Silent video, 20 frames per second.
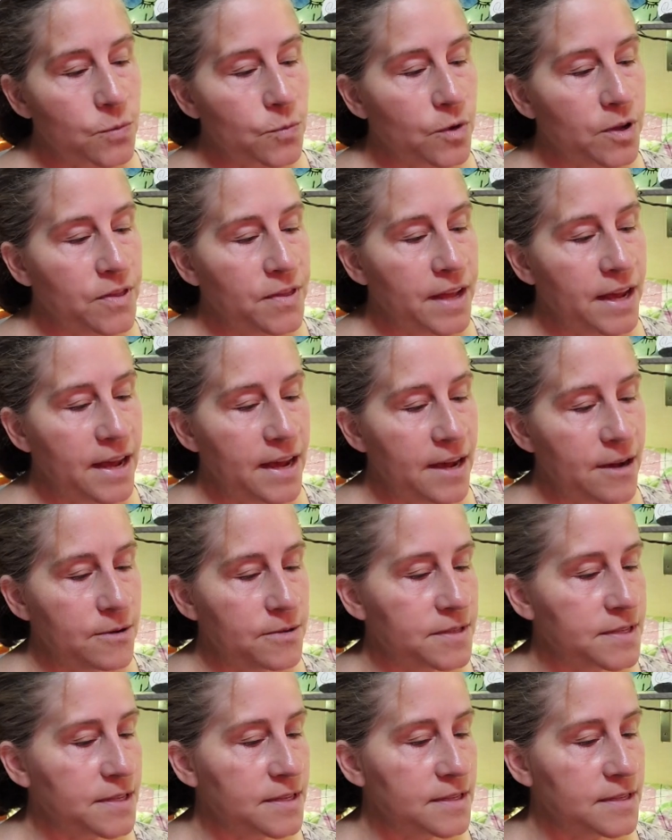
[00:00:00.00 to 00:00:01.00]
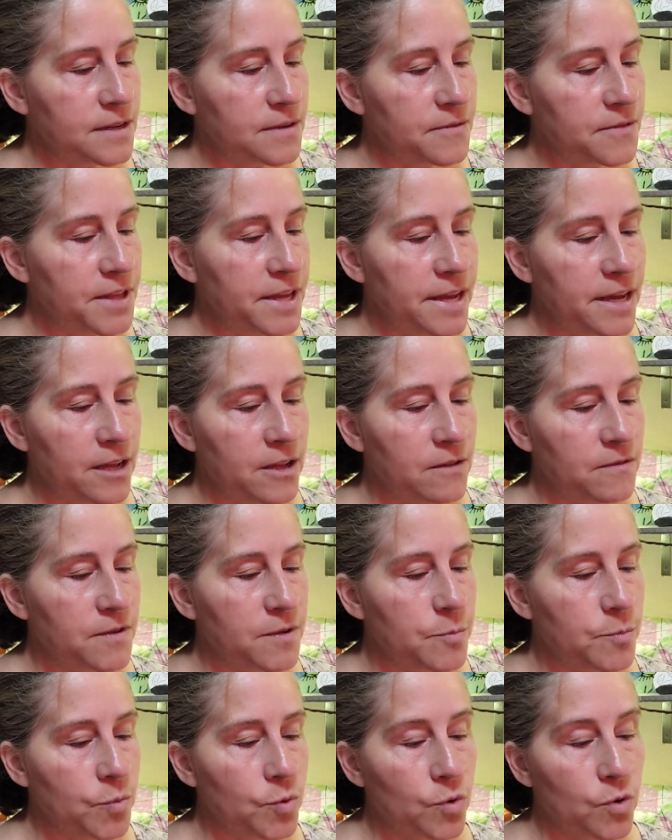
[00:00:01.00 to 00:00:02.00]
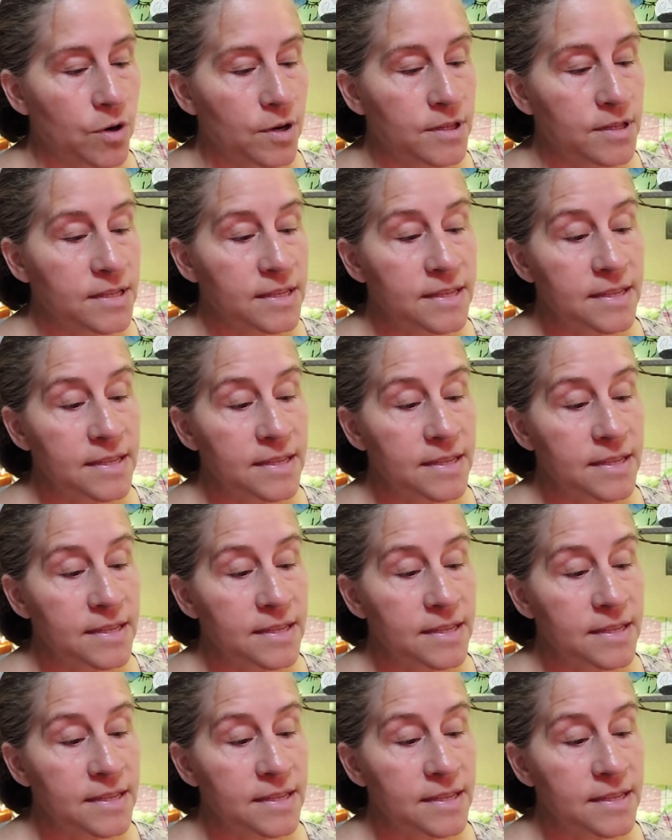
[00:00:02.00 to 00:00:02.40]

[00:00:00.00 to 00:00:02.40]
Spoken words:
when the houses of the Elvenborn